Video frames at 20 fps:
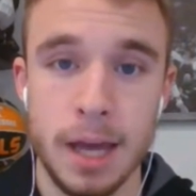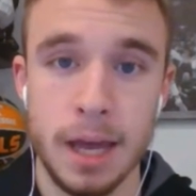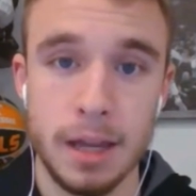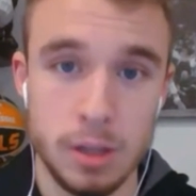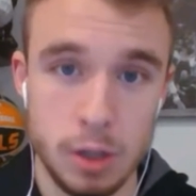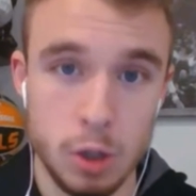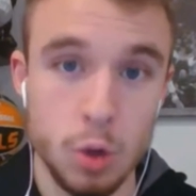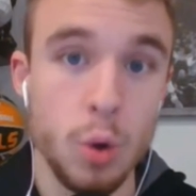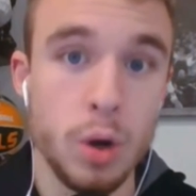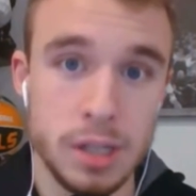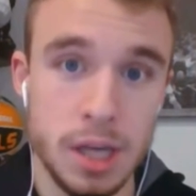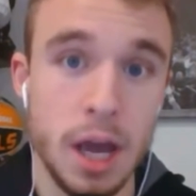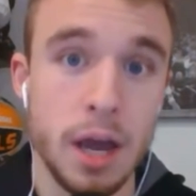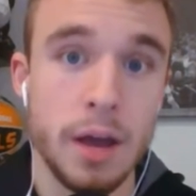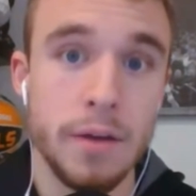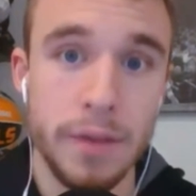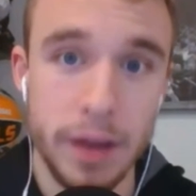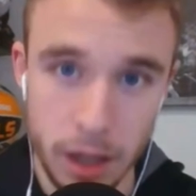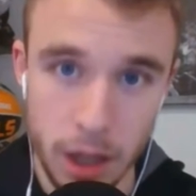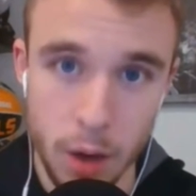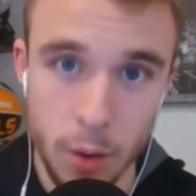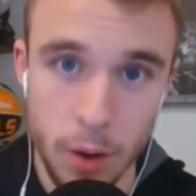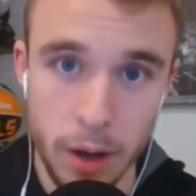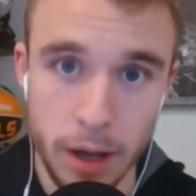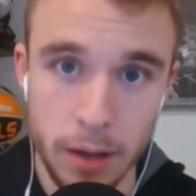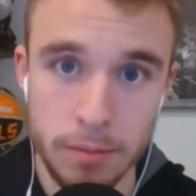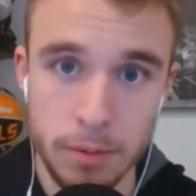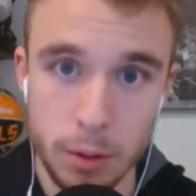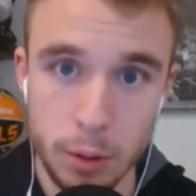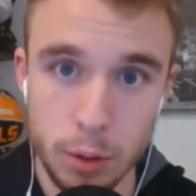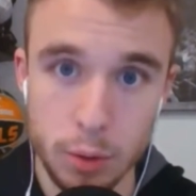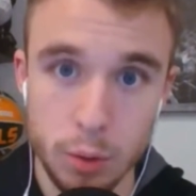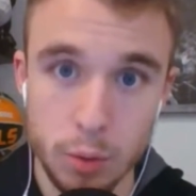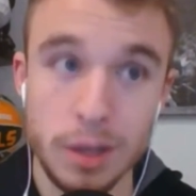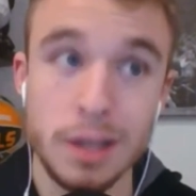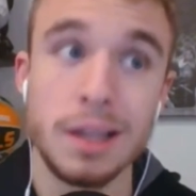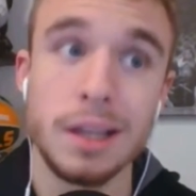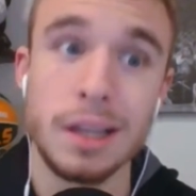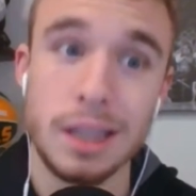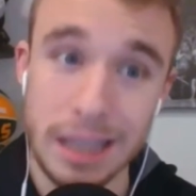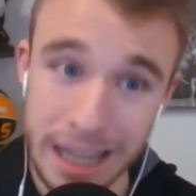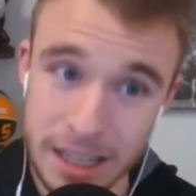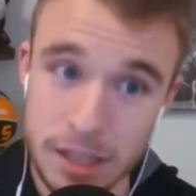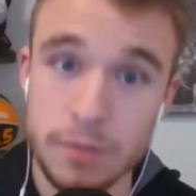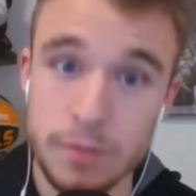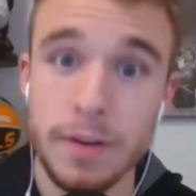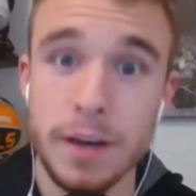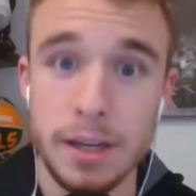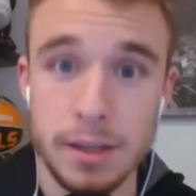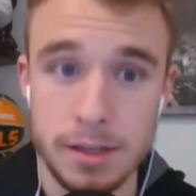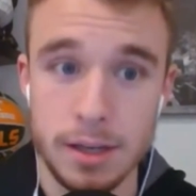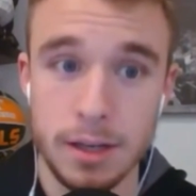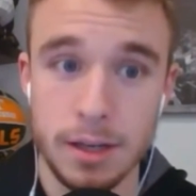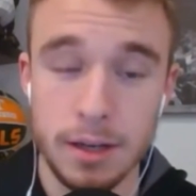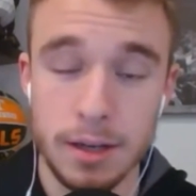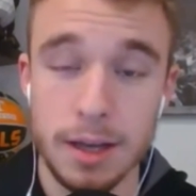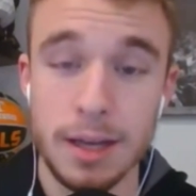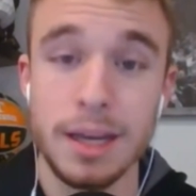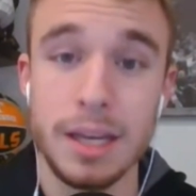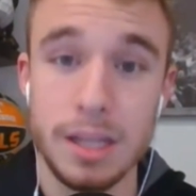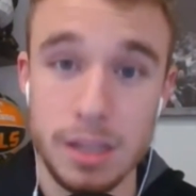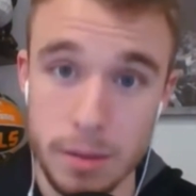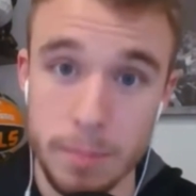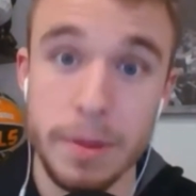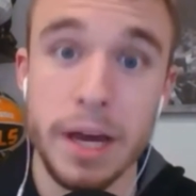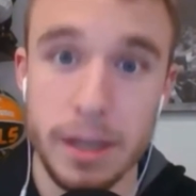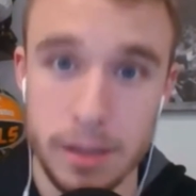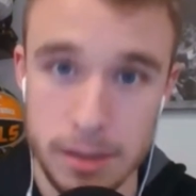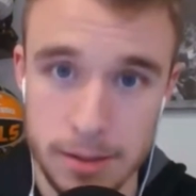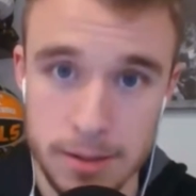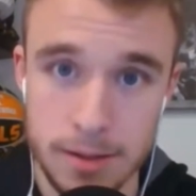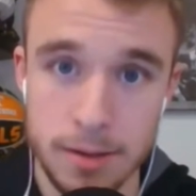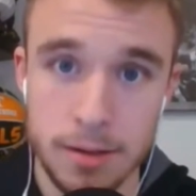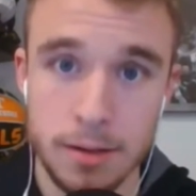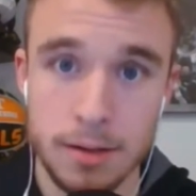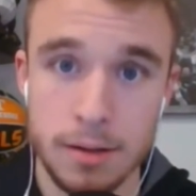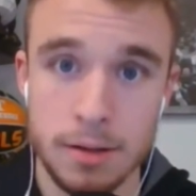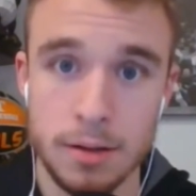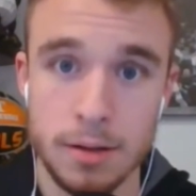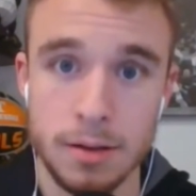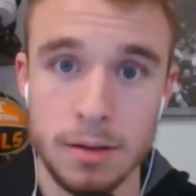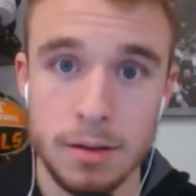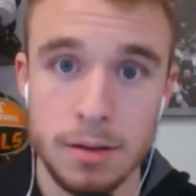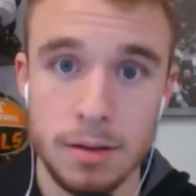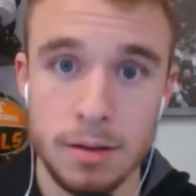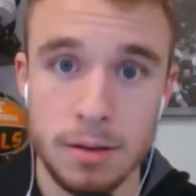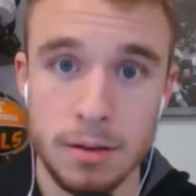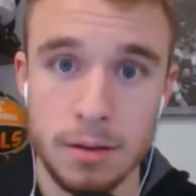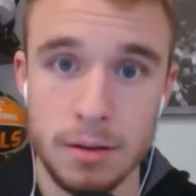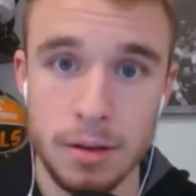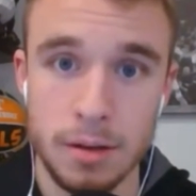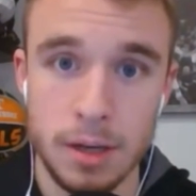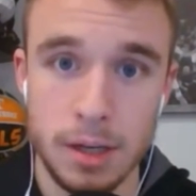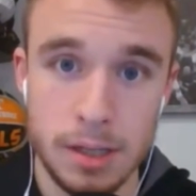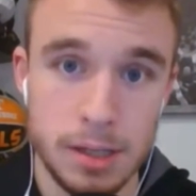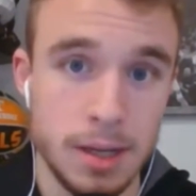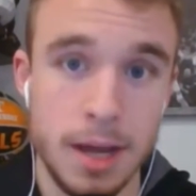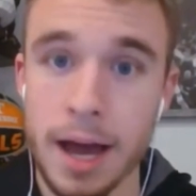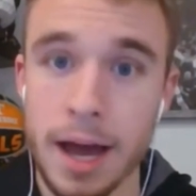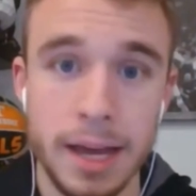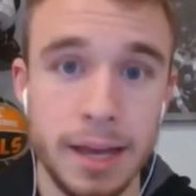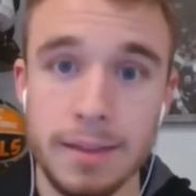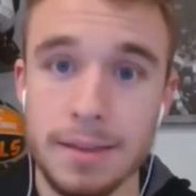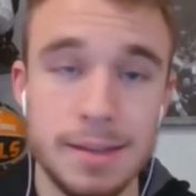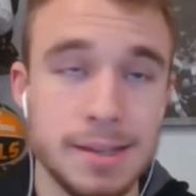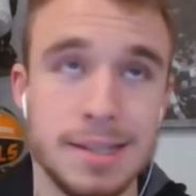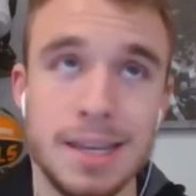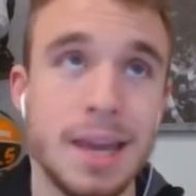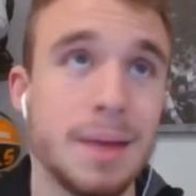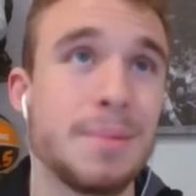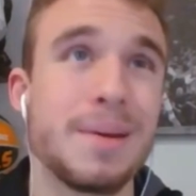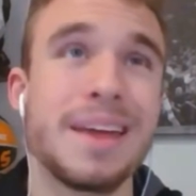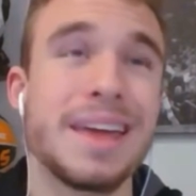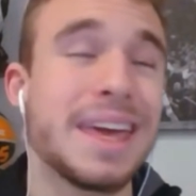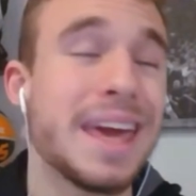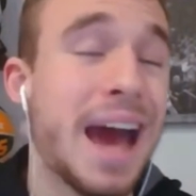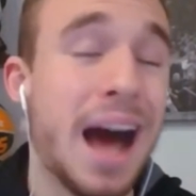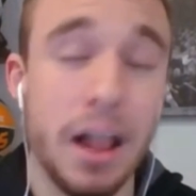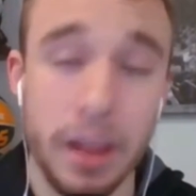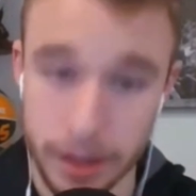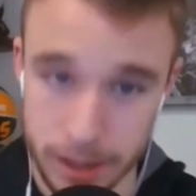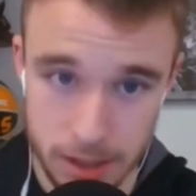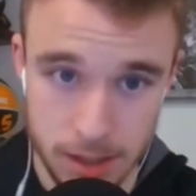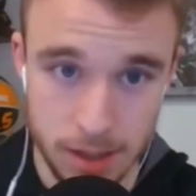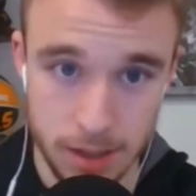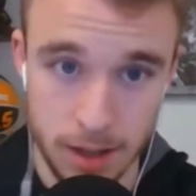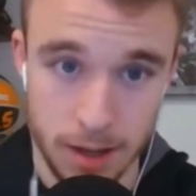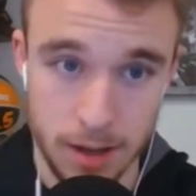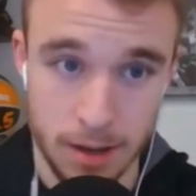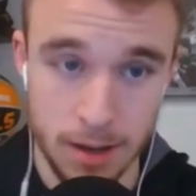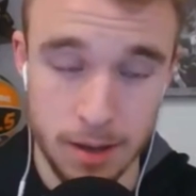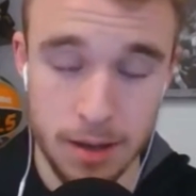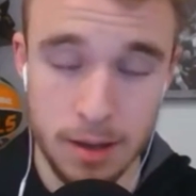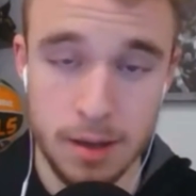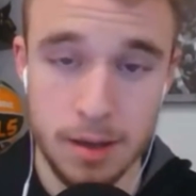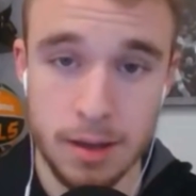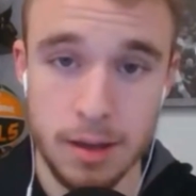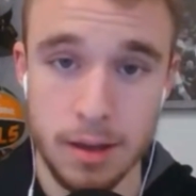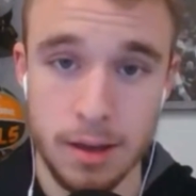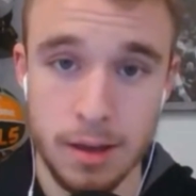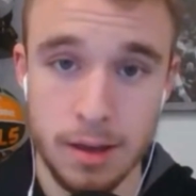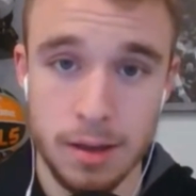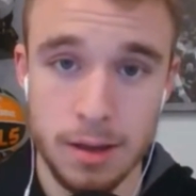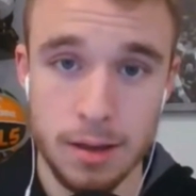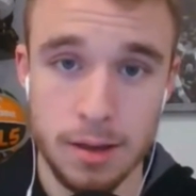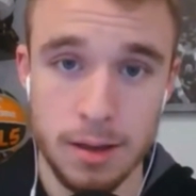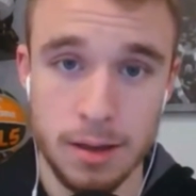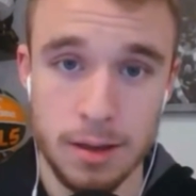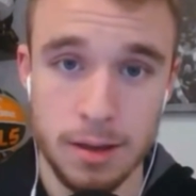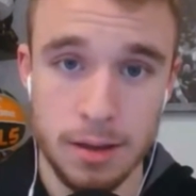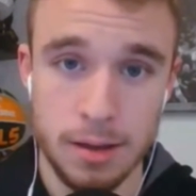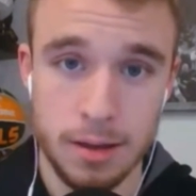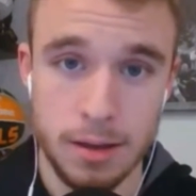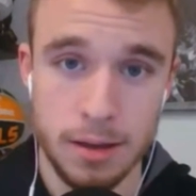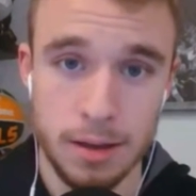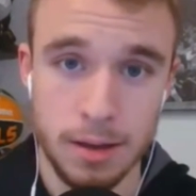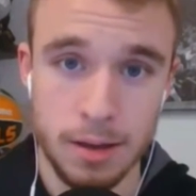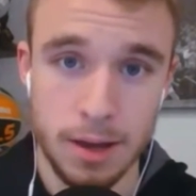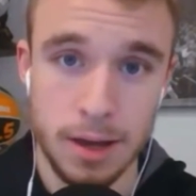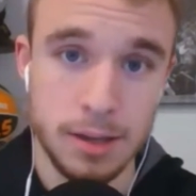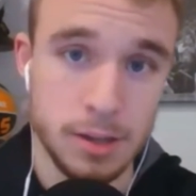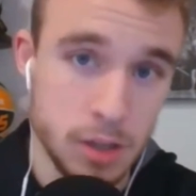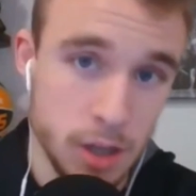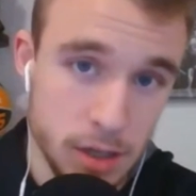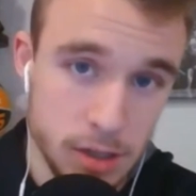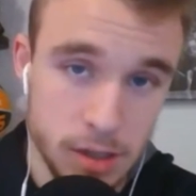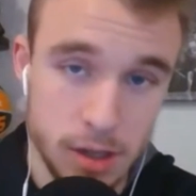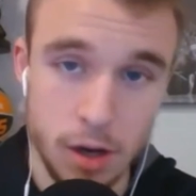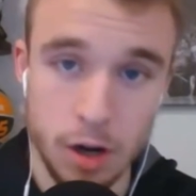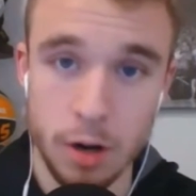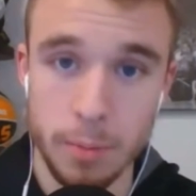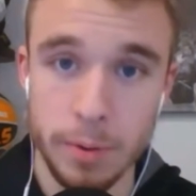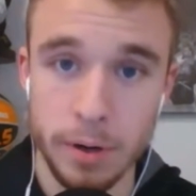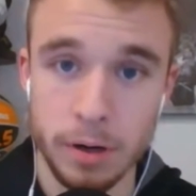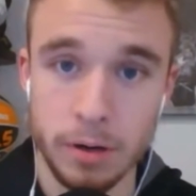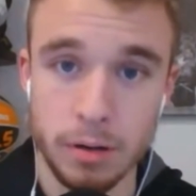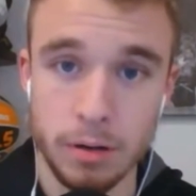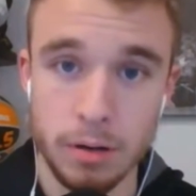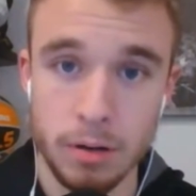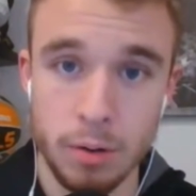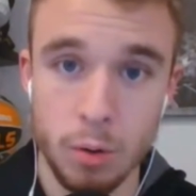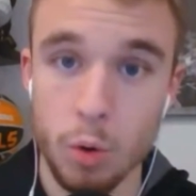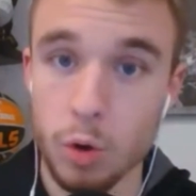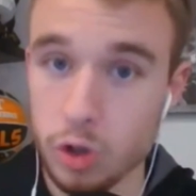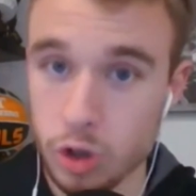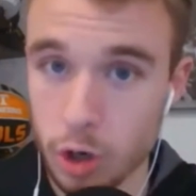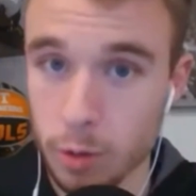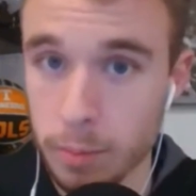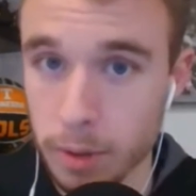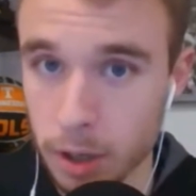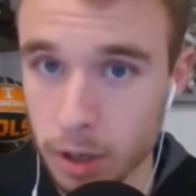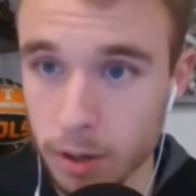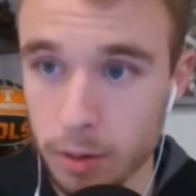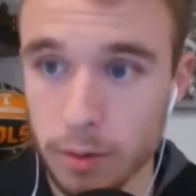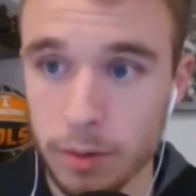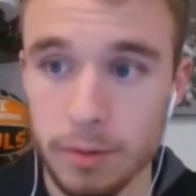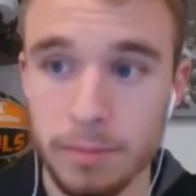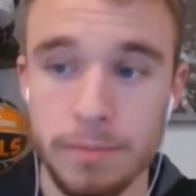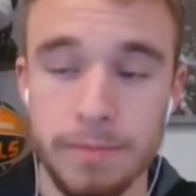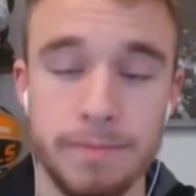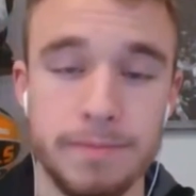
And Tua Tagovailoa, who, let's face it, is a bust. He's not in the same galaxy as Justin Herbert or Joe Burrow.